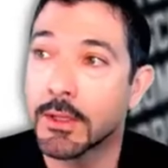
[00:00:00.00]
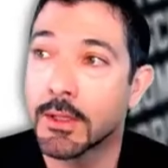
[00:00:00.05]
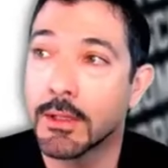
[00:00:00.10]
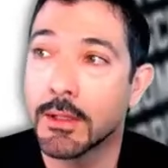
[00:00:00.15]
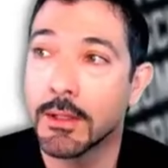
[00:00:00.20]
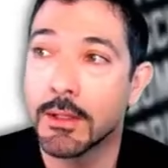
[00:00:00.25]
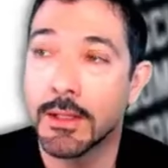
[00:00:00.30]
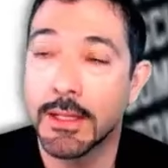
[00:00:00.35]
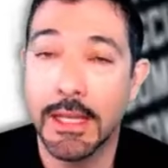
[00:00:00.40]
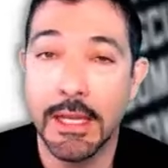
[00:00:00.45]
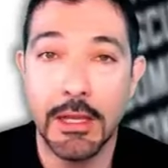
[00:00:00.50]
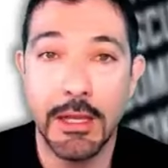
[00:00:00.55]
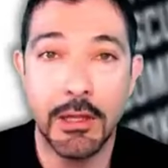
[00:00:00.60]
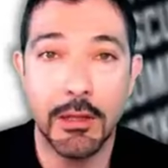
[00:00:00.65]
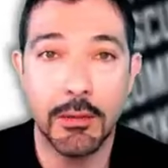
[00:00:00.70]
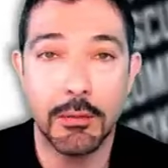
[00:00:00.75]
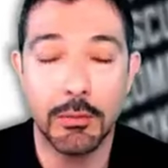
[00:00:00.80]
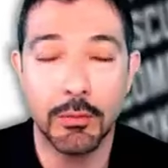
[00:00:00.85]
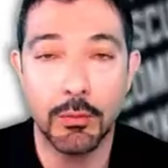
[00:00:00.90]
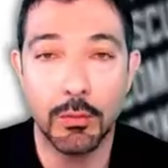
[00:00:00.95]
He
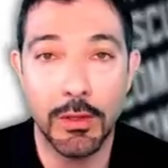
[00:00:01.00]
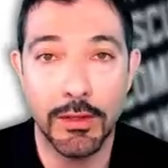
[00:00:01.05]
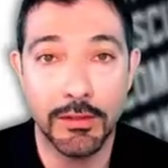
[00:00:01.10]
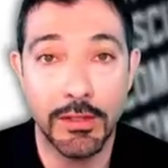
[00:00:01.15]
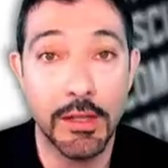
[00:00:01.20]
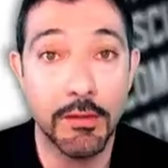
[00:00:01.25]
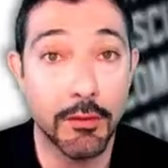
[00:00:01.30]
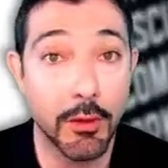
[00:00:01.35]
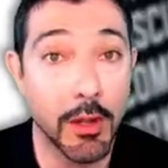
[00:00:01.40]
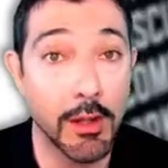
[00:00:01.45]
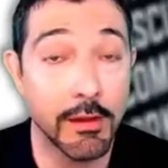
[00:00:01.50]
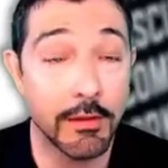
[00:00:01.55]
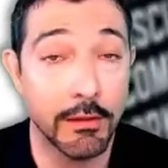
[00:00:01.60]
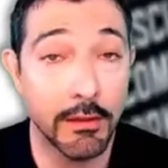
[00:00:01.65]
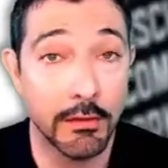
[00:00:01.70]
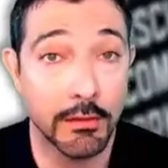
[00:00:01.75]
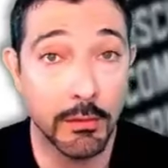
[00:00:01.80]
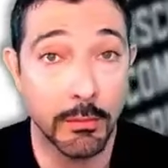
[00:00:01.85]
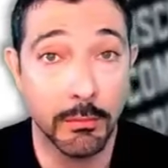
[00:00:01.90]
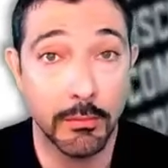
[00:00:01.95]
received
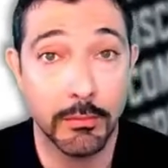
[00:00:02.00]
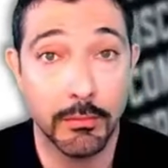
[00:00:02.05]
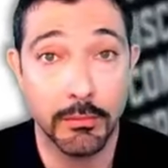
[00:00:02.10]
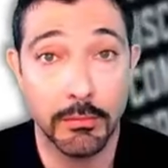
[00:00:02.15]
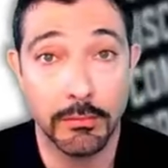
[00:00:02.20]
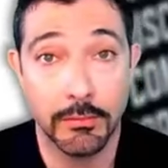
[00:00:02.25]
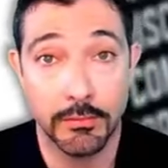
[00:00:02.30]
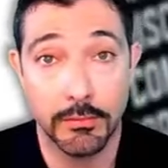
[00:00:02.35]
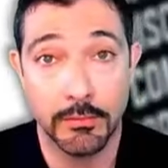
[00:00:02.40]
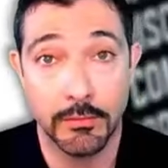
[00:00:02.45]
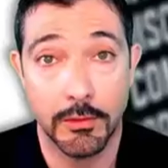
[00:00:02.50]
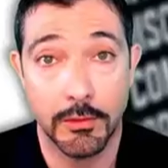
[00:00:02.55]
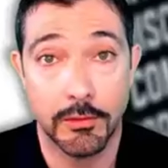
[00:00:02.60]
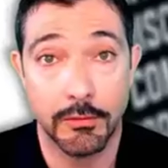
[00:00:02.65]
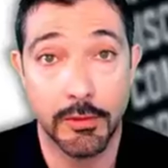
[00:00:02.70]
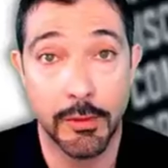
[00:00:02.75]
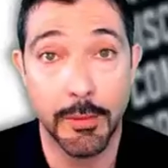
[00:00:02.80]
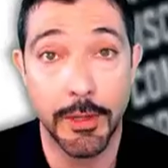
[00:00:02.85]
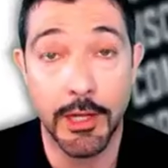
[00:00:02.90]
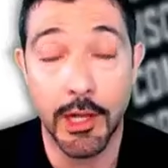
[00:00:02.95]
criticism
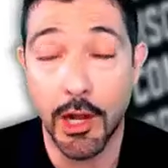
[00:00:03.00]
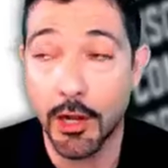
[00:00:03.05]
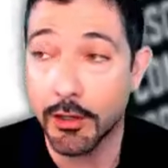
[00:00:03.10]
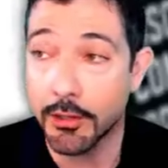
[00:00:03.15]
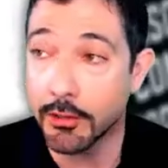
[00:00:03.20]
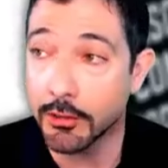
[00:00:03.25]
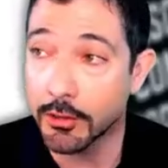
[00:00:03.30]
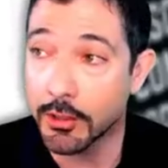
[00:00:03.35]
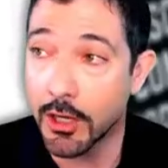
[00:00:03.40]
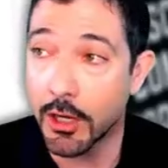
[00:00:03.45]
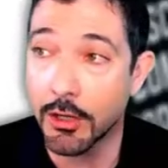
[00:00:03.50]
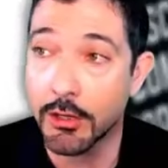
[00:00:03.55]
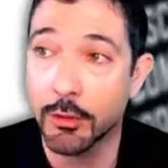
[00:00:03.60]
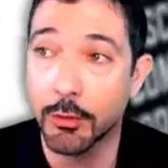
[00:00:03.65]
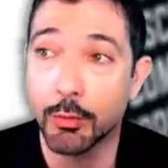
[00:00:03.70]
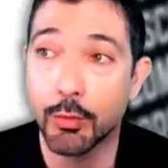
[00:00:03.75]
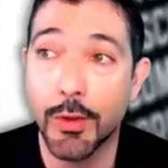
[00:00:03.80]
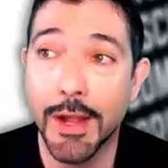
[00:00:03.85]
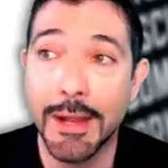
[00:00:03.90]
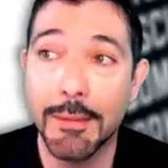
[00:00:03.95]
from a cardinal, Cardinal
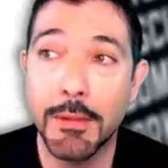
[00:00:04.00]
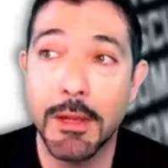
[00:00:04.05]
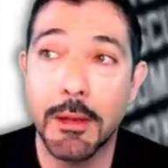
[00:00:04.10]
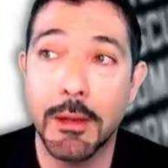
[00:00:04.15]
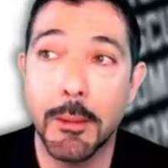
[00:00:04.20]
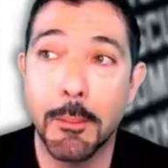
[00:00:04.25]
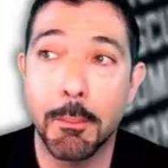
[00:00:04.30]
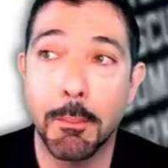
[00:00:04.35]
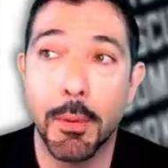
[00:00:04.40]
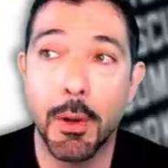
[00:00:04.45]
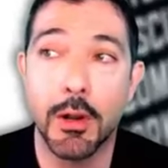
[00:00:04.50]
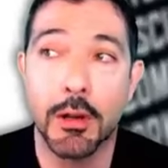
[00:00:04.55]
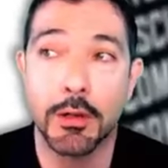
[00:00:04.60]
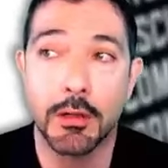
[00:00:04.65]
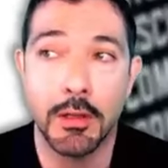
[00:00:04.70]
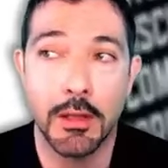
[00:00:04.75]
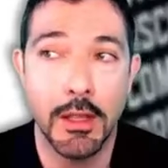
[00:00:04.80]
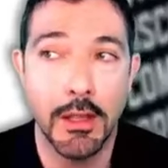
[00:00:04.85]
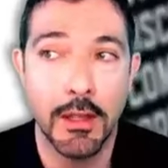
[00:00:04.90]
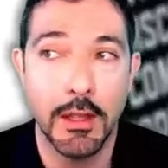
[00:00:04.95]
Raymond Burke,
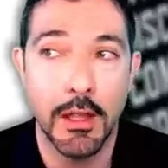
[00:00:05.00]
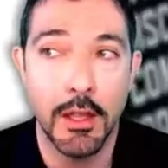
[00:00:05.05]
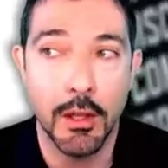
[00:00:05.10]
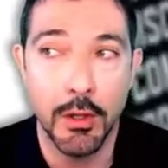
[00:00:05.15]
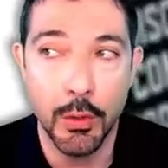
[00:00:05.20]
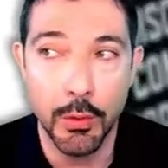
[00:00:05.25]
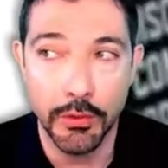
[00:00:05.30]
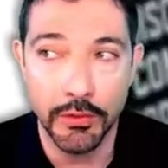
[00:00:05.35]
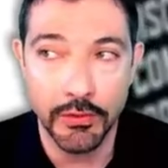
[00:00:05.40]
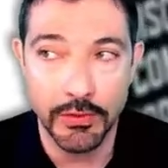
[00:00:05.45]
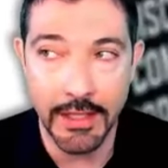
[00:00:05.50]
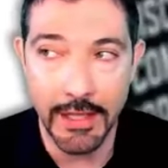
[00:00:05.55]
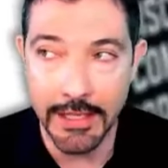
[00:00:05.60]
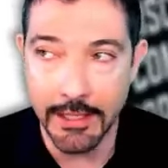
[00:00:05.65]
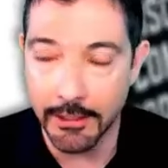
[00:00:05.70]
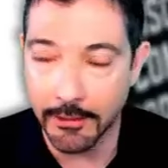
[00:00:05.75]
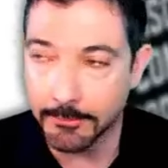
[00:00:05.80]
who stated,